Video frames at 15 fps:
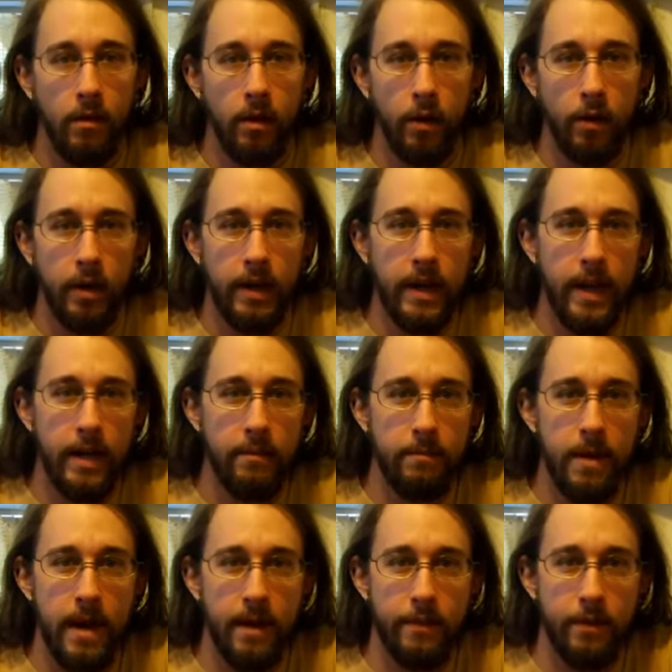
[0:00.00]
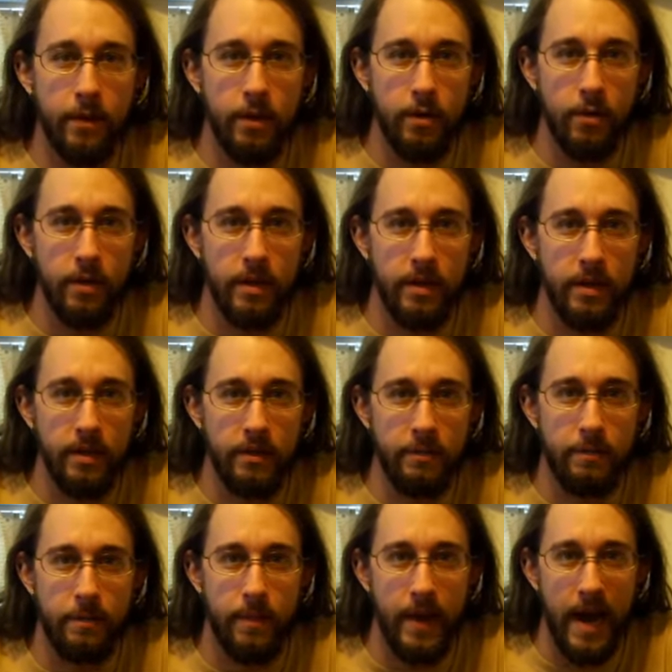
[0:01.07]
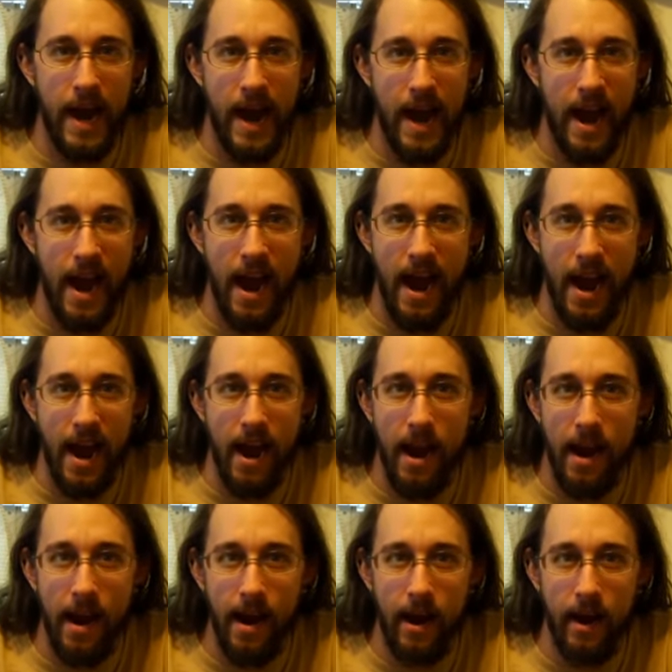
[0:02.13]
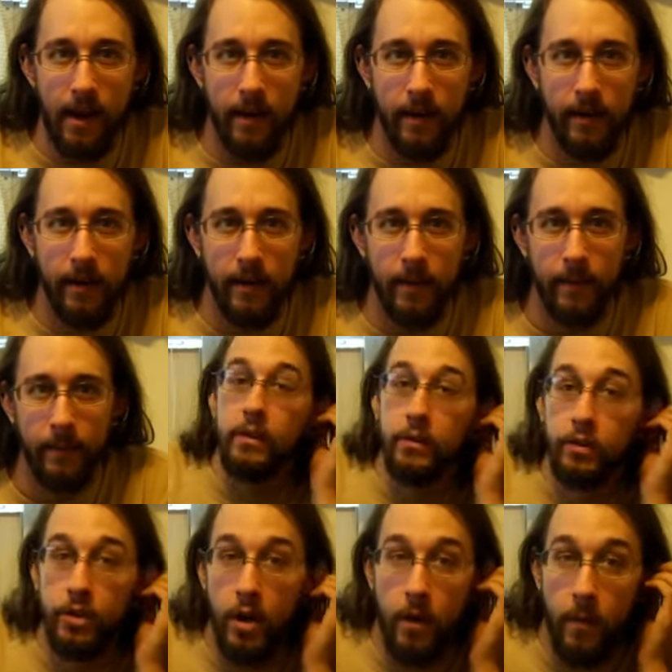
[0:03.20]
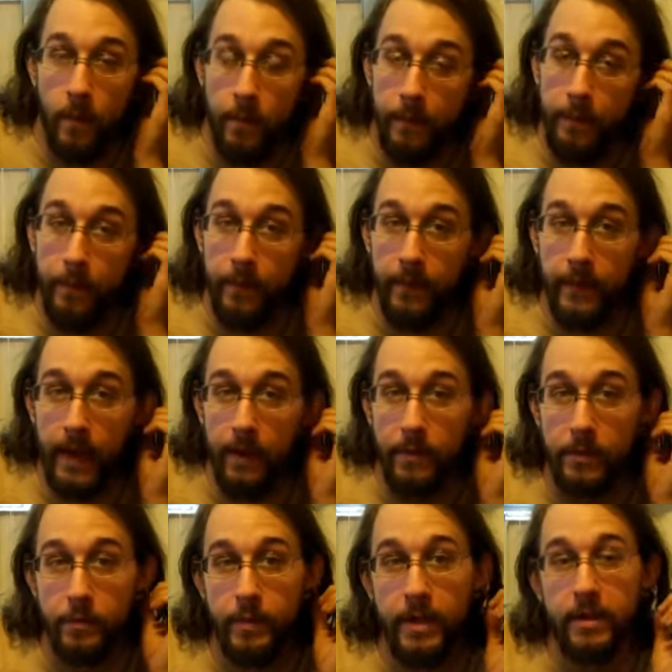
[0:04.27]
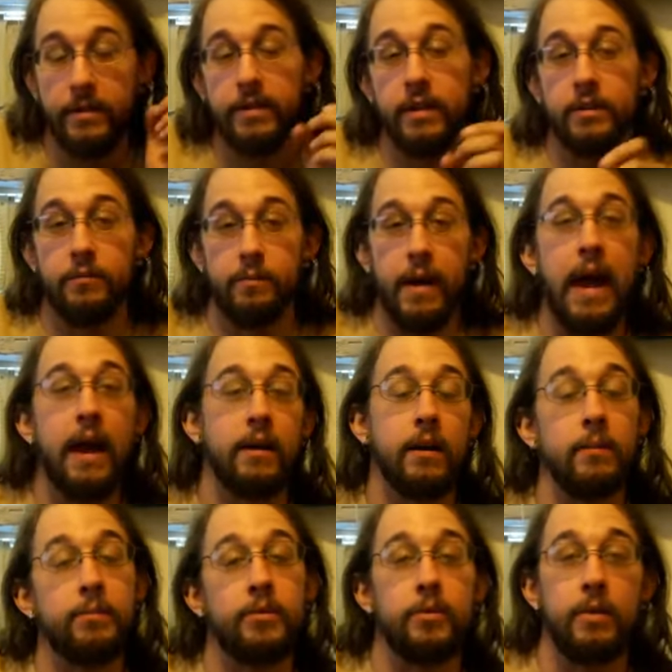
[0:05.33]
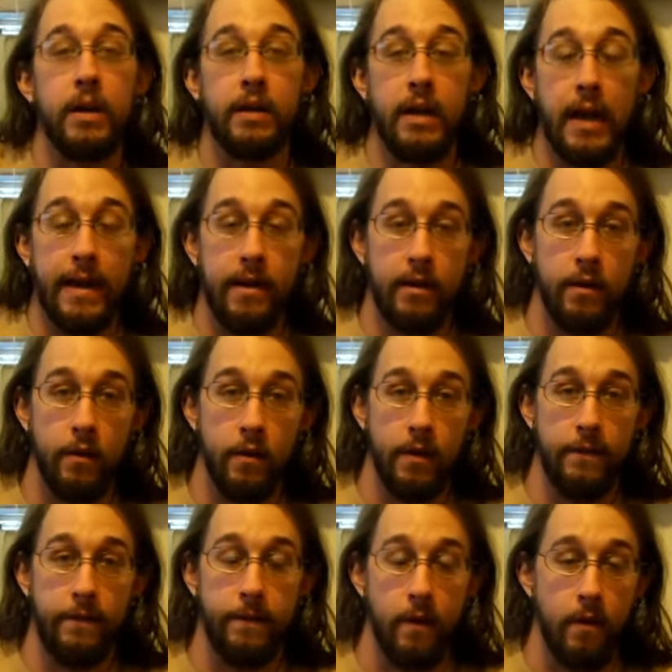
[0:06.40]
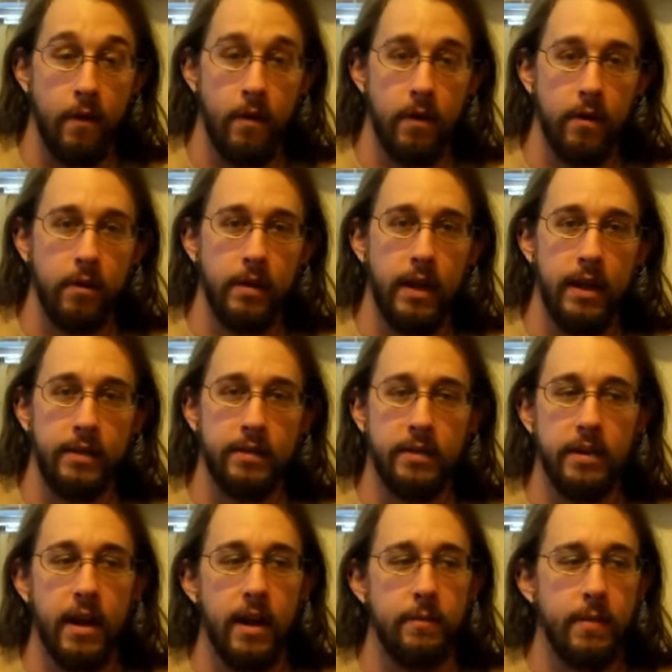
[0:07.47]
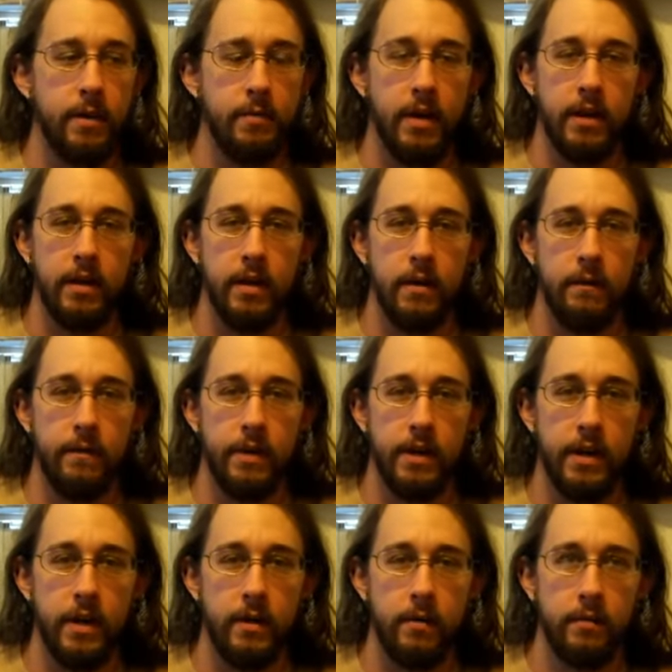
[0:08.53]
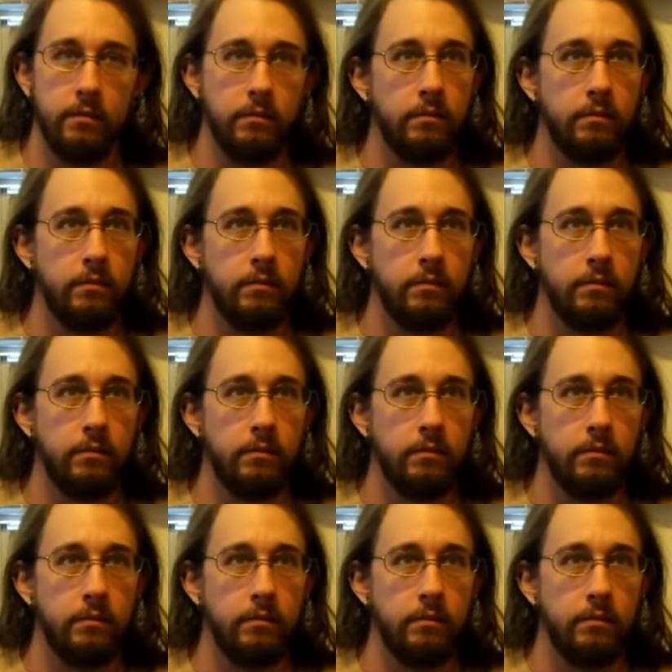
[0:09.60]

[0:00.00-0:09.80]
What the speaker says: Hurricane Matthew is back. So, now this beast is back up to a Category 4. Last time I made a video,